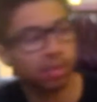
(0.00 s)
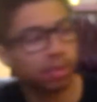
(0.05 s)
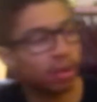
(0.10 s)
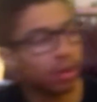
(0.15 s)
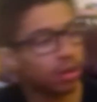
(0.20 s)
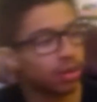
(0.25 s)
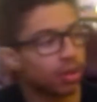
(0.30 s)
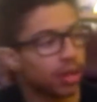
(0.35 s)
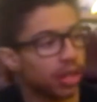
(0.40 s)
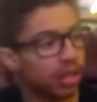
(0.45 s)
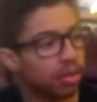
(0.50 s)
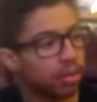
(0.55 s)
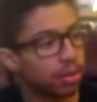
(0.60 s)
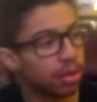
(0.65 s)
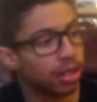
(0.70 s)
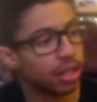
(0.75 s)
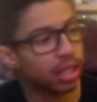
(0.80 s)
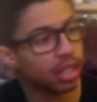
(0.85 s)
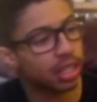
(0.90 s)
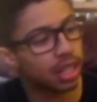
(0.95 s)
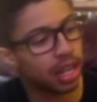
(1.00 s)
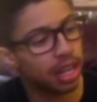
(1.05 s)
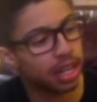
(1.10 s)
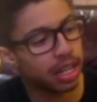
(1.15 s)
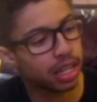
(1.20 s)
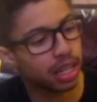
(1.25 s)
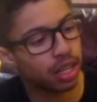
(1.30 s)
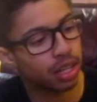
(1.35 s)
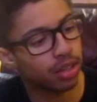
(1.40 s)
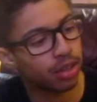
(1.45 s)
bolts when I was putting this guy
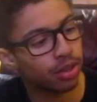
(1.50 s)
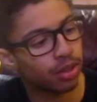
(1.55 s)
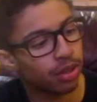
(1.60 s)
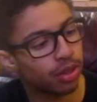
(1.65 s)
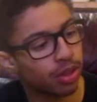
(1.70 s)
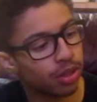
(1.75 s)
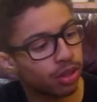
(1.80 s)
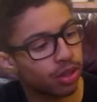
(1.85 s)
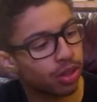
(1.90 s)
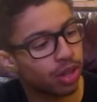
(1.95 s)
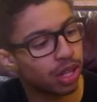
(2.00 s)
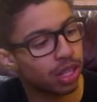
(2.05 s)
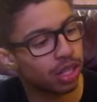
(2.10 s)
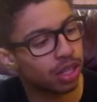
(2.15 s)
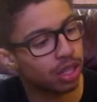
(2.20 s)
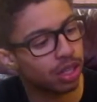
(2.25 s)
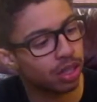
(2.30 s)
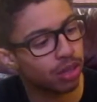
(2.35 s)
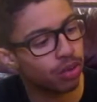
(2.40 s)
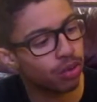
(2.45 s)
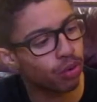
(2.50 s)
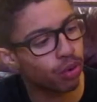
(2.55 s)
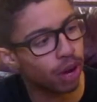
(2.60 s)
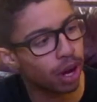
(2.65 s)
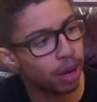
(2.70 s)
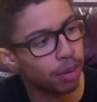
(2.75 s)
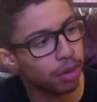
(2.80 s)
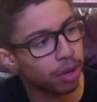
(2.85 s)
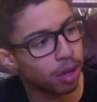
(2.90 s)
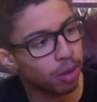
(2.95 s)
together, so I just
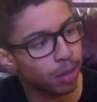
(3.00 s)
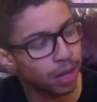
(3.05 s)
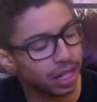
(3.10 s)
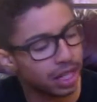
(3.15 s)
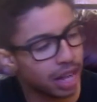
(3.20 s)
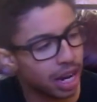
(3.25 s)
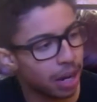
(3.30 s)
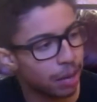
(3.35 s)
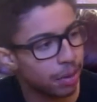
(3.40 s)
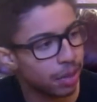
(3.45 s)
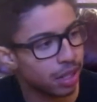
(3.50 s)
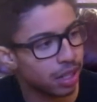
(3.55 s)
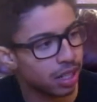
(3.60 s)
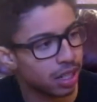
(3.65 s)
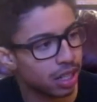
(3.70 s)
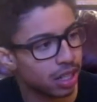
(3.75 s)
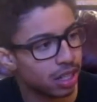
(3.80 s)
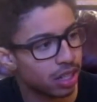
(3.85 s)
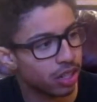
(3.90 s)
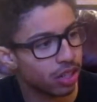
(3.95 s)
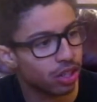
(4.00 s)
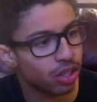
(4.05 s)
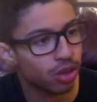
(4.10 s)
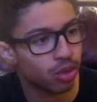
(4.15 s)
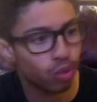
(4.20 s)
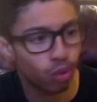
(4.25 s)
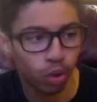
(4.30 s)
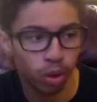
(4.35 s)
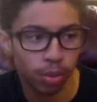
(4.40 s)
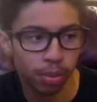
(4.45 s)
grabbed all my diamonds and just
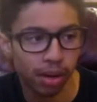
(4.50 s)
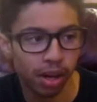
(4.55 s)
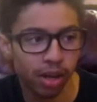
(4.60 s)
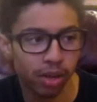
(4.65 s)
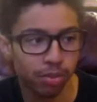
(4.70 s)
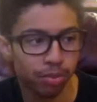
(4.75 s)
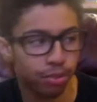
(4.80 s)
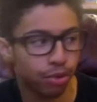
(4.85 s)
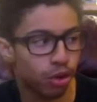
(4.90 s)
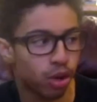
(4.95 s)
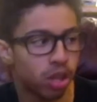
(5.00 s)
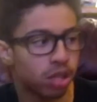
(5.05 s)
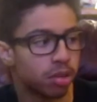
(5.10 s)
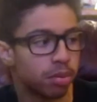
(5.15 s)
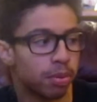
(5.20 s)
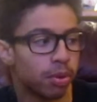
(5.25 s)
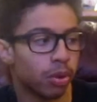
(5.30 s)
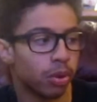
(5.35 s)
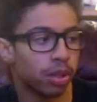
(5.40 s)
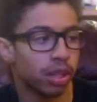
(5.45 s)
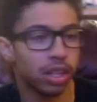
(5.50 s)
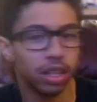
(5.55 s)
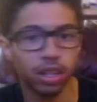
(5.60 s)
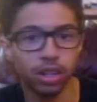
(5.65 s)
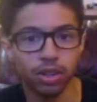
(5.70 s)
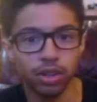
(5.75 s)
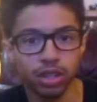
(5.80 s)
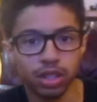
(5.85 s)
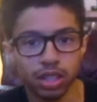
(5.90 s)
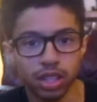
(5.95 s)
threw the bronze bolt in
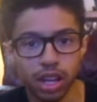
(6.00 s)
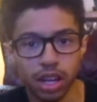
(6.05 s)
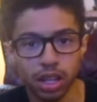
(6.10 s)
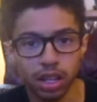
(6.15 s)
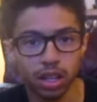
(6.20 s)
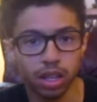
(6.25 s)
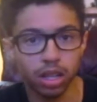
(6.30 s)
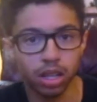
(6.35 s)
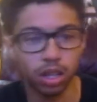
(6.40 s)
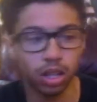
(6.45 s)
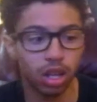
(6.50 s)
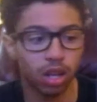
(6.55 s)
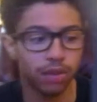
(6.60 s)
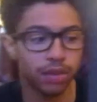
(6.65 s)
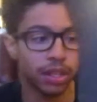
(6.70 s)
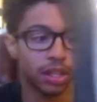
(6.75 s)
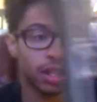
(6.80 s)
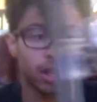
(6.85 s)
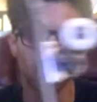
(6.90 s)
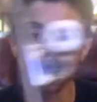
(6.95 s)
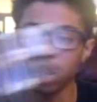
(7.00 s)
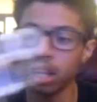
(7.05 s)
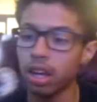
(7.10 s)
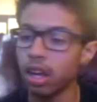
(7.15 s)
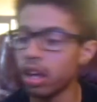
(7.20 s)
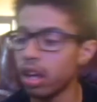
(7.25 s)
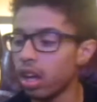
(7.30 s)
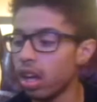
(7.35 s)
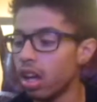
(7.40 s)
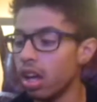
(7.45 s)
there because I love it.
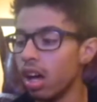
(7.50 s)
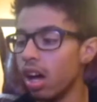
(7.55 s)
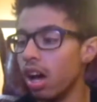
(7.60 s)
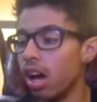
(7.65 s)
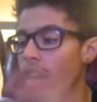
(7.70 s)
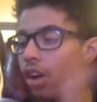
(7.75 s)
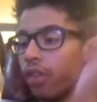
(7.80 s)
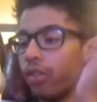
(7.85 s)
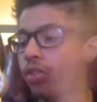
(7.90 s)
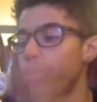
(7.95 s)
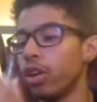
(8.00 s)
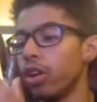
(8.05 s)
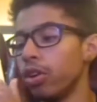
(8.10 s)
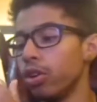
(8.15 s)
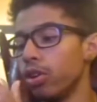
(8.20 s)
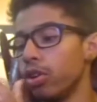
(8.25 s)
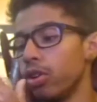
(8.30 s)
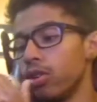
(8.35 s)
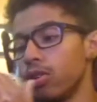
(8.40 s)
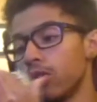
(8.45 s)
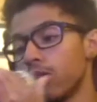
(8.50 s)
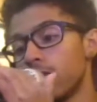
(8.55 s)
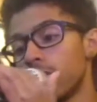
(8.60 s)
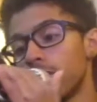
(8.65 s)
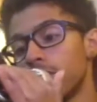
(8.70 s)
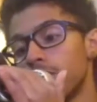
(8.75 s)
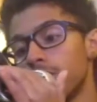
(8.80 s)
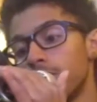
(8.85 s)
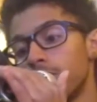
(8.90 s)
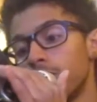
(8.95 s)

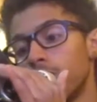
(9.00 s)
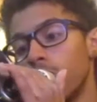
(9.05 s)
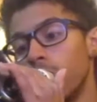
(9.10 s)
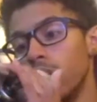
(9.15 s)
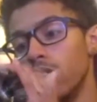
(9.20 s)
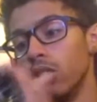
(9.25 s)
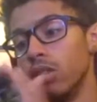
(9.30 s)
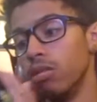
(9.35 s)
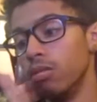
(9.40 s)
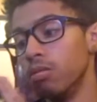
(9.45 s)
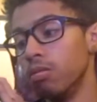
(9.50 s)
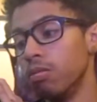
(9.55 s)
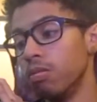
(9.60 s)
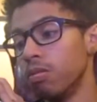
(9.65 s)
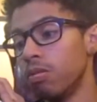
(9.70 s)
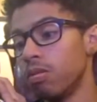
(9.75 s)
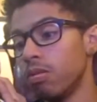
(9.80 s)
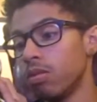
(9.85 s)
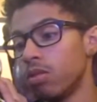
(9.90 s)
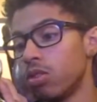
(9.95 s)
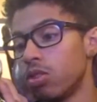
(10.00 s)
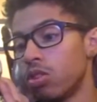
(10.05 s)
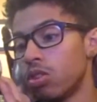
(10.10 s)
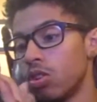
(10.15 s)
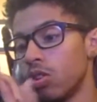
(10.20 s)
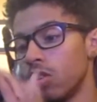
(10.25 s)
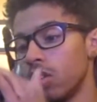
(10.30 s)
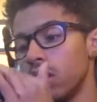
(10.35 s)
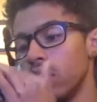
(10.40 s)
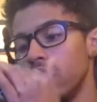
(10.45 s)
Thunders
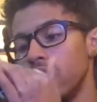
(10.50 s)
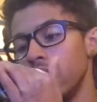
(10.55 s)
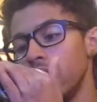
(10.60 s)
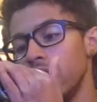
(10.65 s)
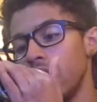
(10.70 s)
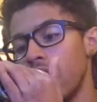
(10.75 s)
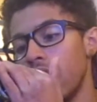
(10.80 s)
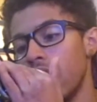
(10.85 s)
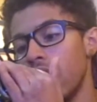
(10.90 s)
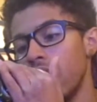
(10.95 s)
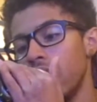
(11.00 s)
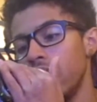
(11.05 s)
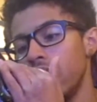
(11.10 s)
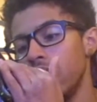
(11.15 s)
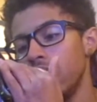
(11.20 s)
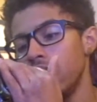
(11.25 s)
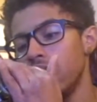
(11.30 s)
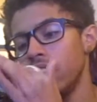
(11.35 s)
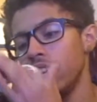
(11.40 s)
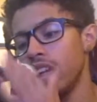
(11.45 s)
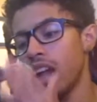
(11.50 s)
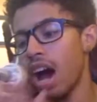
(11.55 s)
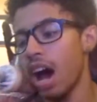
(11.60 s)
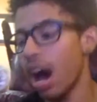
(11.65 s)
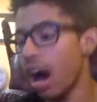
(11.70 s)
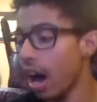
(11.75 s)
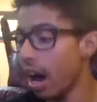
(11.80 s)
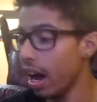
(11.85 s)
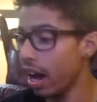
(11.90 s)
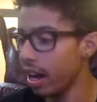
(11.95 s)
139
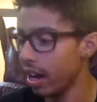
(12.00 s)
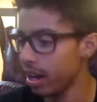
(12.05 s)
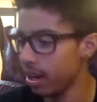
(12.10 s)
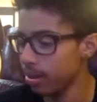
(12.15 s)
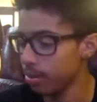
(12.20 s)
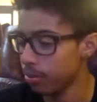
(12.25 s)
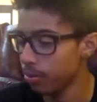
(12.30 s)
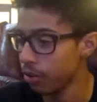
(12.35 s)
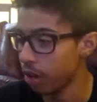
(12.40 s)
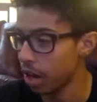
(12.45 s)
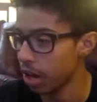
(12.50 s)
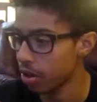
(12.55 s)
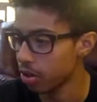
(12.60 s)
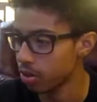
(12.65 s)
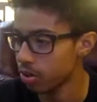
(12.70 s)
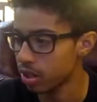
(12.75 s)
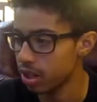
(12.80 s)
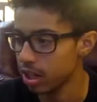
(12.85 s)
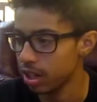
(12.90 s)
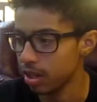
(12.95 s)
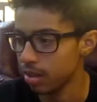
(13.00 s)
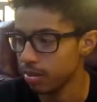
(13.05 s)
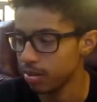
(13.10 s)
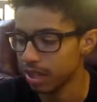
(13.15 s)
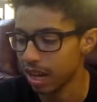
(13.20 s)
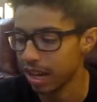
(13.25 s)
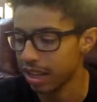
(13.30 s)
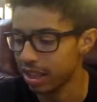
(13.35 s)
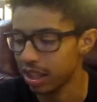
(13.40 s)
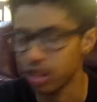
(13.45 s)
high regular
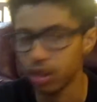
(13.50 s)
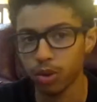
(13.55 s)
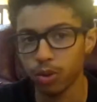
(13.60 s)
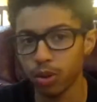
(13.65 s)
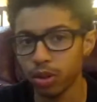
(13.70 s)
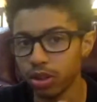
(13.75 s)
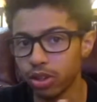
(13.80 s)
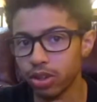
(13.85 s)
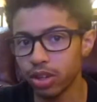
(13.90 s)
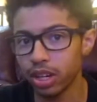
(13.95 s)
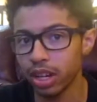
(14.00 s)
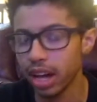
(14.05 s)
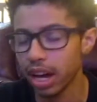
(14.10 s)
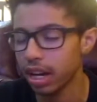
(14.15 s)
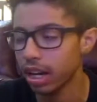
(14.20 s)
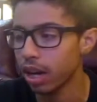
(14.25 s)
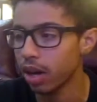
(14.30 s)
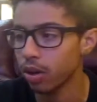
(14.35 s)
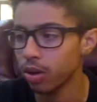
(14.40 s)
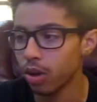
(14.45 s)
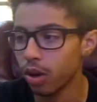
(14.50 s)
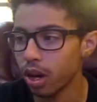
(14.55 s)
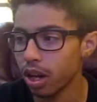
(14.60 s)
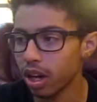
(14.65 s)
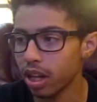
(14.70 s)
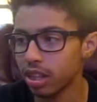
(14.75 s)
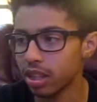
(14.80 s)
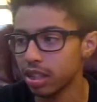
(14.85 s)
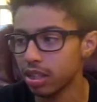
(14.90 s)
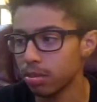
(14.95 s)
teams. I think they're 139. I don't know. I
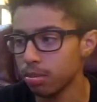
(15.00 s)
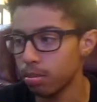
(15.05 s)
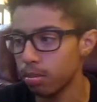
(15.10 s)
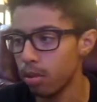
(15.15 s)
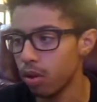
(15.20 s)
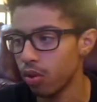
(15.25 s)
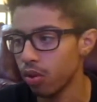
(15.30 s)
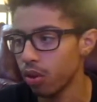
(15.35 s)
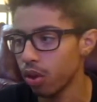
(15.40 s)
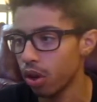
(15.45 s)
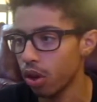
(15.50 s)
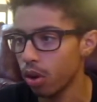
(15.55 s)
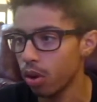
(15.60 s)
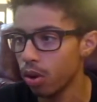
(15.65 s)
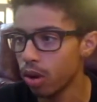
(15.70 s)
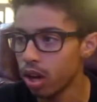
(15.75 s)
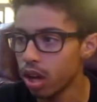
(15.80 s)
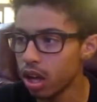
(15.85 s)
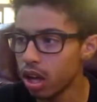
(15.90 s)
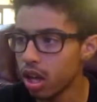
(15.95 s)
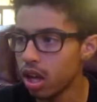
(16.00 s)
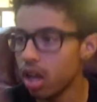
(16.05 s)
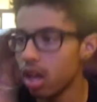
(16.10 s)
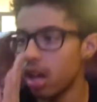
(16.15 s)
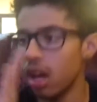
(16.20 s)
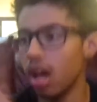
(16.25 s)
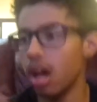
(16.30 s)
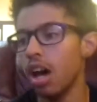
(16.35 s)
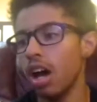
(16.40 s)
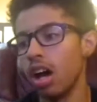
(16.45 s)
got these a month ago.
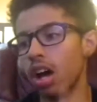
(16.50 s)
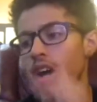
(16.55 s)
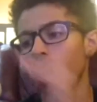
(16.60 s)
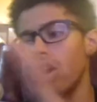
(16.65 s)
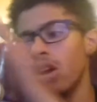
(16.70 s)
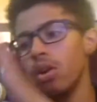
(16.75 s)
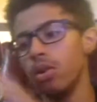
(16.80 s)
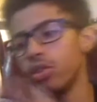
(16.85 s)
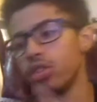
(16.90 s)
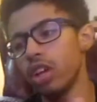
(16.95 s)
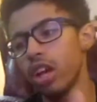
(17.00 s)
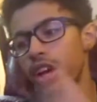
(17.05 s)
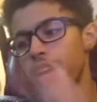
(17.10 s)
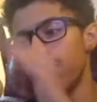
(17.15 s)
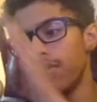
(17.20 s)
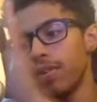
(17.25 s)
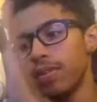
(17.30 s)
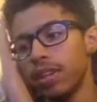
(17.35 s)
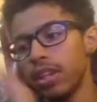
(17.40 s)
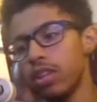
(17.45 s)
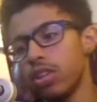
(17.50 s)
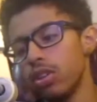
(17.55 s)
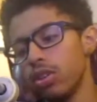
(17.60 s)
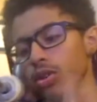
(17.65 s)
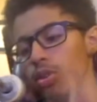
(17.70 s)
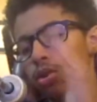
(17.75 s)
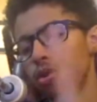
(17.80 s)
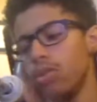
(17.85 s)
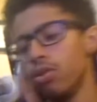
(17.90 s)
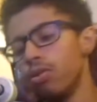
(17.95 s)
OJ
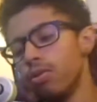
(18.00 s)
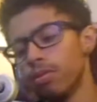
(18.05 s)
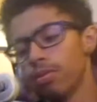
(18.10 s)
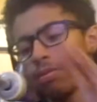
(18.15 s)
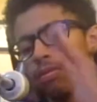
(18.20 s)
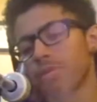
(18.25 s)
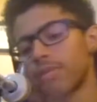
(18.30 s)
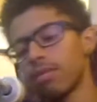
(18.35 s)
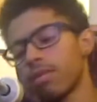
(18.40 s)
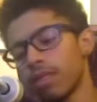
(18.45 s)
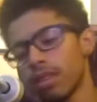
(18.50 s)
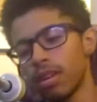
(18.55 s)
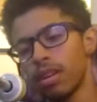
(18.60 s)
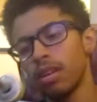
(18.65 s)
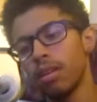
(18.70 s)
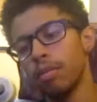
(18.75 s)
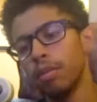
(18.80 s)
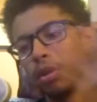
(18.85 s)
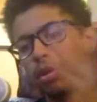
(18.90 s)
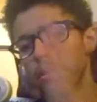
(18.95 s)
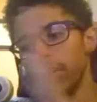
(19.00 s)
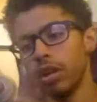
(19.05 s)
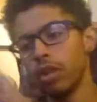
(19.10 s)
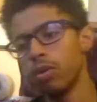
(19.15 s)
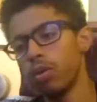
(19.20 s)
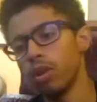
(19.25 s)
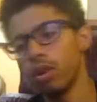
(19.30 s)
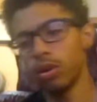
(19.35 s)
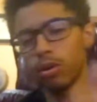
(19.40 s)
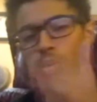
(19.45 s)
52mm
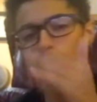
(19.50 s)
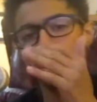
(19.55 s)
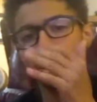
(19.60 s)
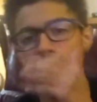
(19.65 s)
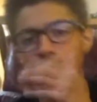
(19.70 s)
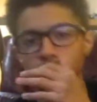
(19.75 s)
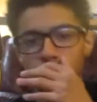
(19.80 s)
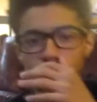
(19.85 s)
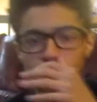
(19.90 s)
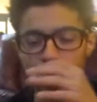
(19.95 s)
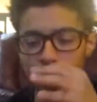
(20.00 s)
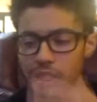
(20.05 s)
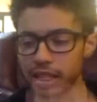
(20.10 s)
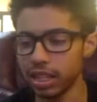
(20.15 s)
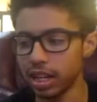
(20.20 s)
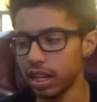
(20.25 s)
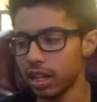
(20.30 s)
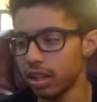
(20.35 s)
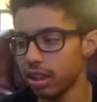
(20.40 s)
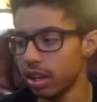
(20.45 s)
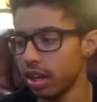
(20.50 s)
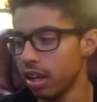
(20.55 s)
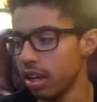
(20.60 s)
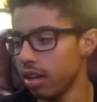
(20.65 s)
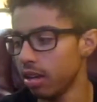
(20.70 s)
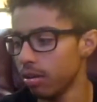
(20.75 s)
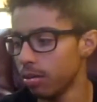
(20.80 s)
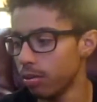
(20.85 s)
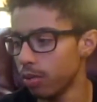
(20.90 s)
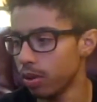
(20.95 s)
101A Insane
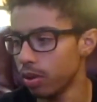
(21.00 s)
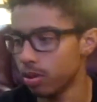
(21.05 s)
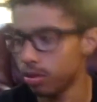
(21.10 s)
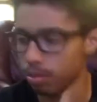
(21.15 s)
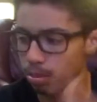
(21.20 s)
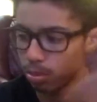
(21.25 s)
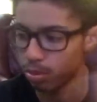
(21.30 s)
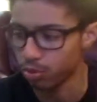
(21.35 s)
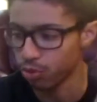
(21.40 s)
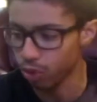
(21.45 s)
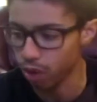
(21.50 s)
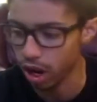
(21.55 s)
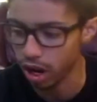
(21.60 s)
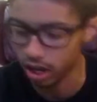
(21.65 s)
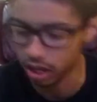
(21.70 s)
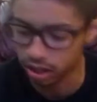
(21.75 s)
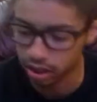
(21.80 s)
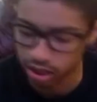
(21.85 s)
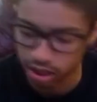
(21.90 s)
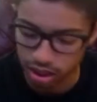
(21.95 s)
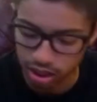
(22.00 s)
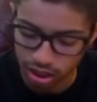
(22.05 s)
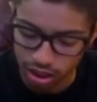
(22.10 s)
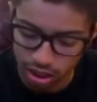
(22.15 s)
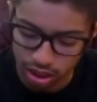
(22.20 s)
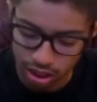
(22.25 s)
thing with reds.